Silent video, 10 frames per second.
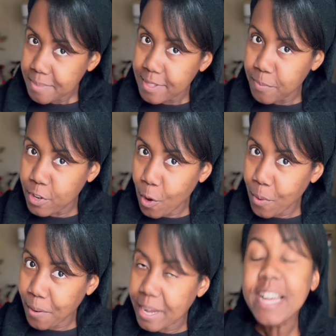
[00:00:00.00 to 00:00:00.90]
But don't
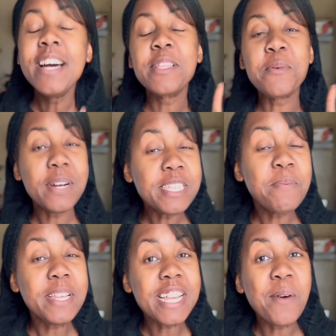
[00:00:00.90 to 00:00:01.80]
worry, the
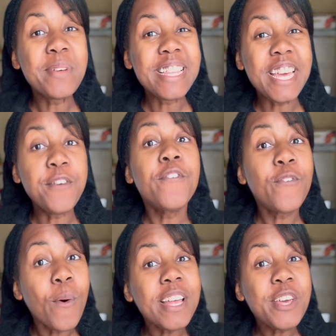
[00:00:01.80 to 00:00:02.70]
recipe that I will leave
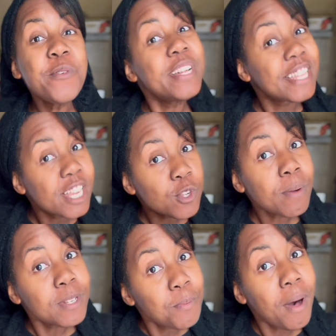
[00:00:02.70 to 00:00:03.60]
for you in the
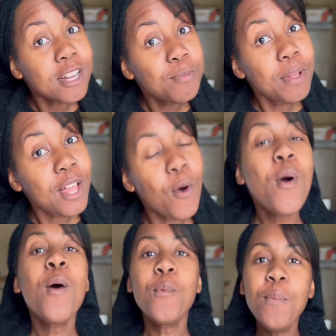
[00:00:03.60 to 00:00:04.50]
description box below
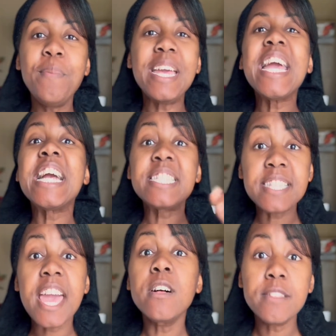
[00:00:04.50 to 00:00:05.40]
will be a
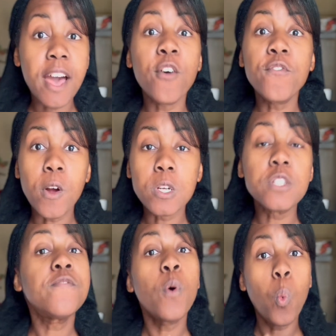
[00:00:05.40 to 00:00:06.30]
scaled down
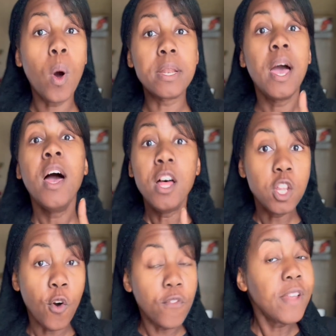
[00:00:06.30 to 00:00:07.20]
version for one
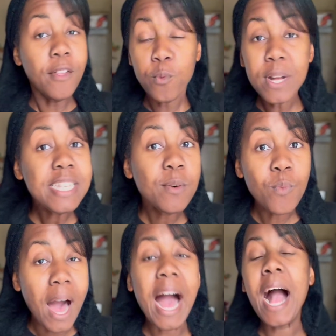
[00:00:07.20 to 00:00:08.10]
loaf. Now, the reason
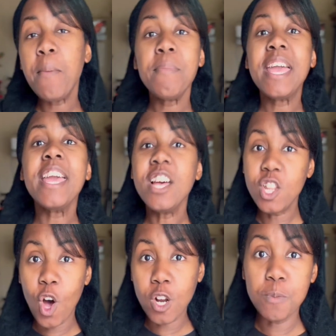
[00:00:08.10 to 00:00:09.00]
why I'm making a
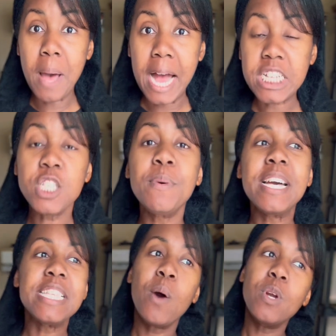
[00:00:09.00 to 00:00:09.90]
large batch is
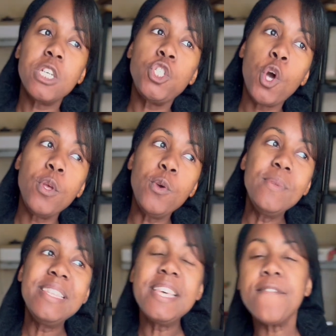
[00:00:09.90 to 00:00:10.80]
because I want to show you
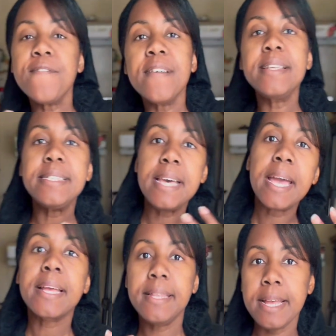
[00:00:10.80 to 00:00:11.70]
different
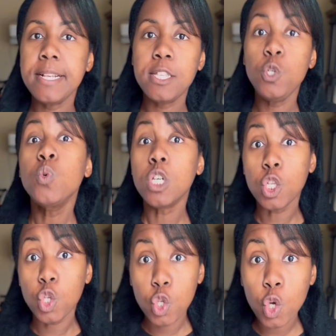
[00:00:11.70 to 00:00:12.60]
techniques you
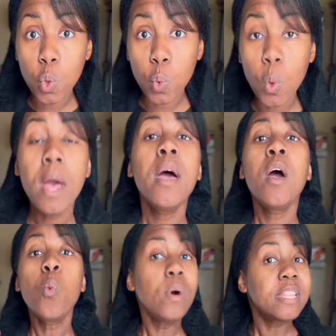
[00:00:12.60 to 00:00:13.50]
can do
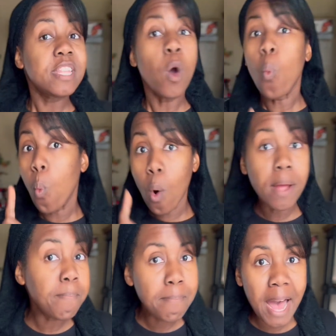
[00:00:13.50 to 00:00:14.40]
with
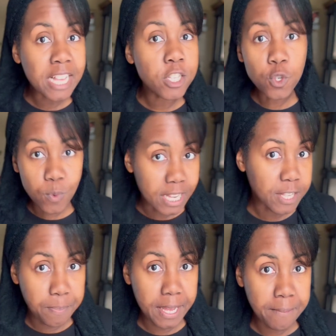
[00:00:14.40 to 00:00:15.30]
one master
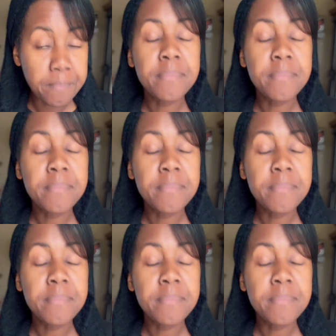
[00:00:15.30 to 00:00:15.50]
recipe.